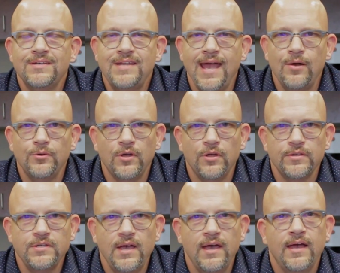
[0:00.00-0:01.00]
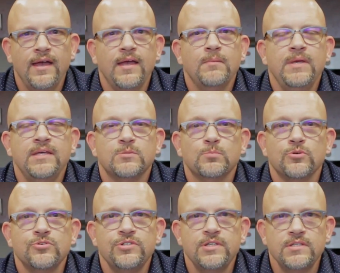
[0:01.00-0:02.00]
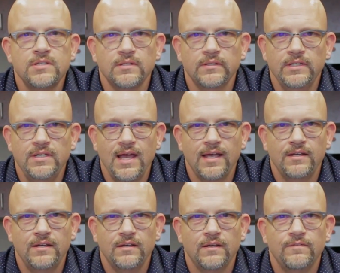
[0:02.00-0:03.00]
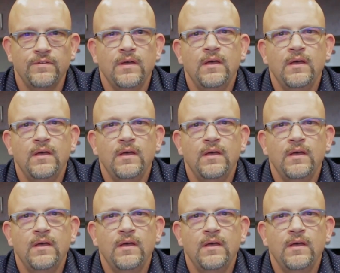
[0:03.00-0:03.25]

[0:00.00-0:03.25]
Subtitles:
down all the time, he's persistently negative,